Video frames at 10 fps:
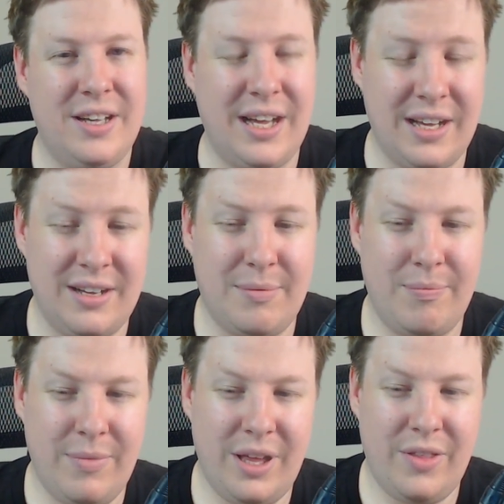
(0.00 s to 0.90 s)

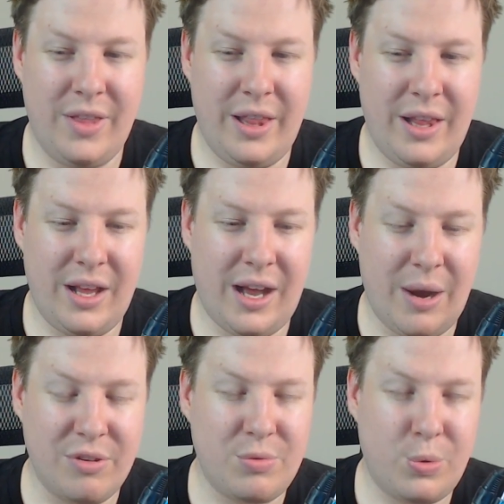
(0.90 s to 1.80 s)
I
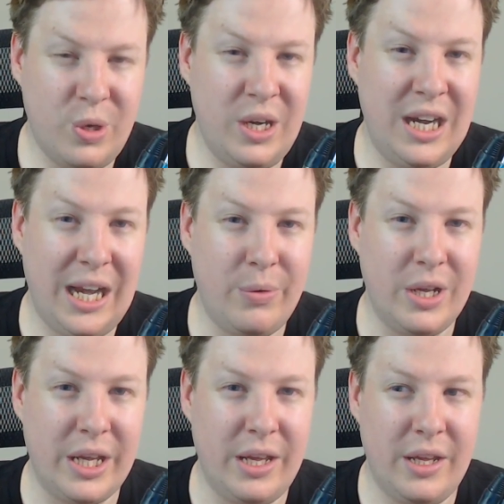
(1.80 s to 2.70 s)
was really,
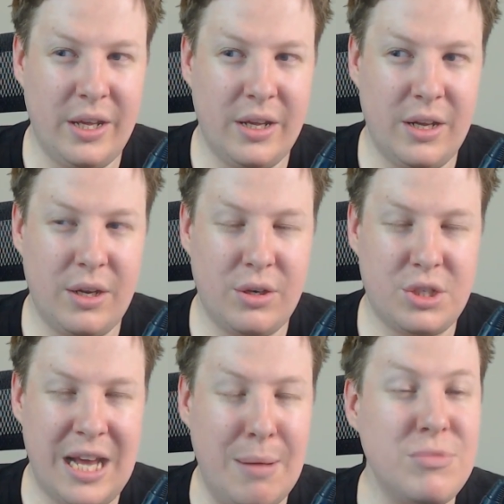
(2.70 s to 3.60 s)
really
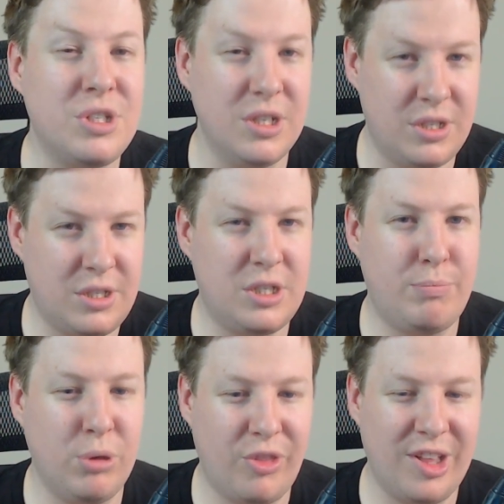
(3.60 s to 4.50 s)
tempted to
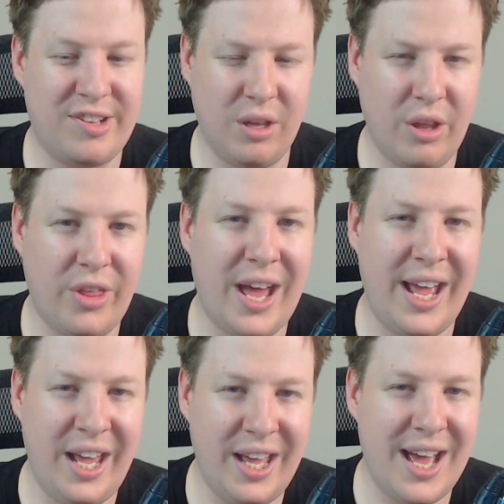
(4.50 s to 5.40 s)
put the Stealth
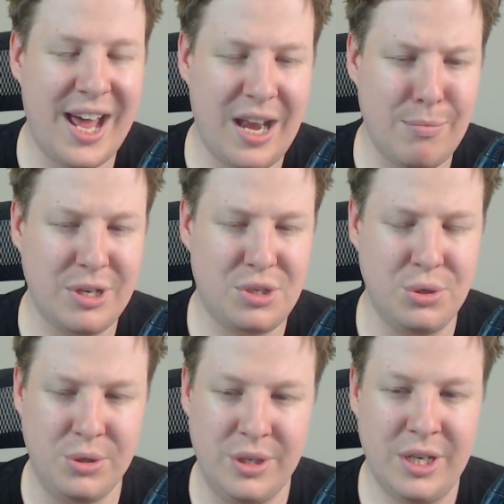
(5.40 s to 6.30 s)
A at number
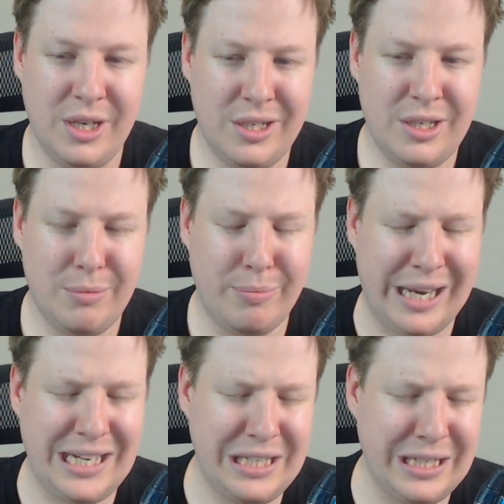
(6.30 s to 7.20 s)
2, but
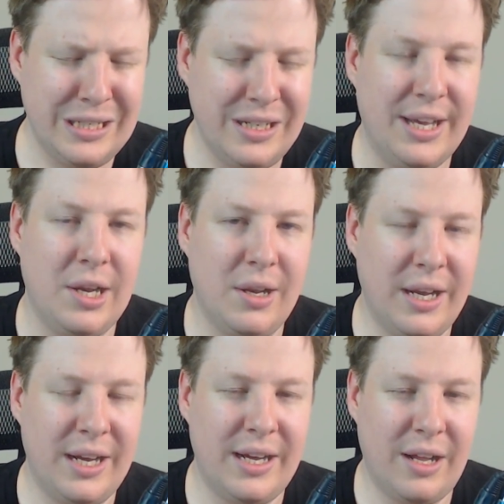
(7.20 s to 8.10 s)
I didn't, and
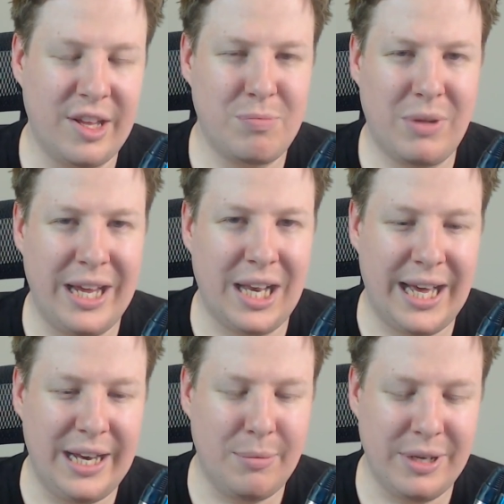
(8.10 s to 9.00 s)
I'll explain
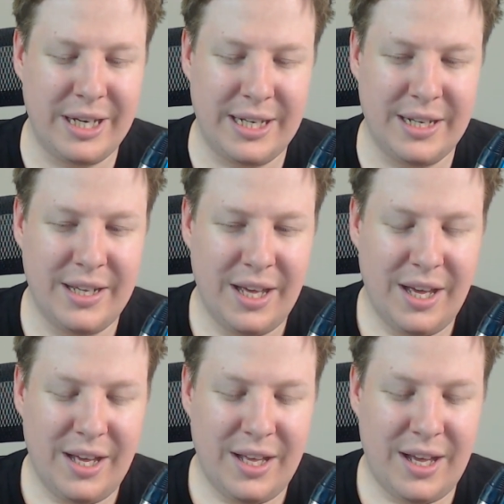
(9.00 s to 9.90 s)
later, but
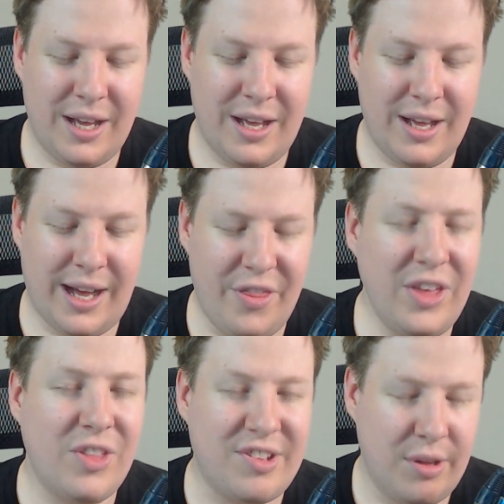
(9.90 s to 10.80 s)
I
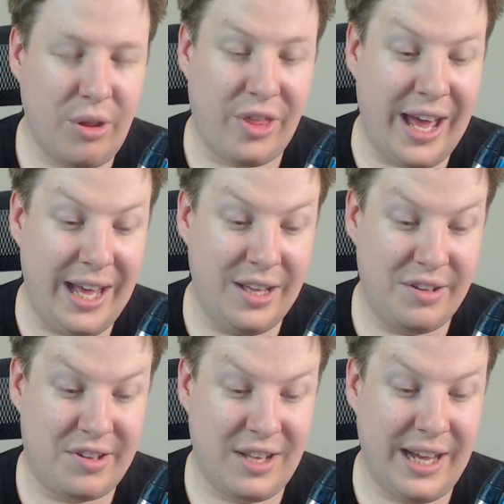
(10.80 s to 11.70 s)
think the Stealth A
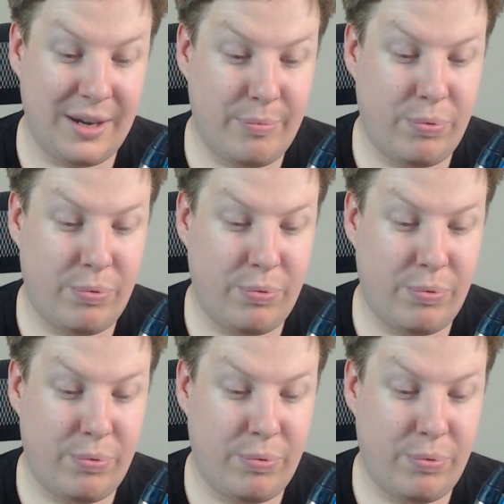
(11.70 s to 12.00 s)
is like,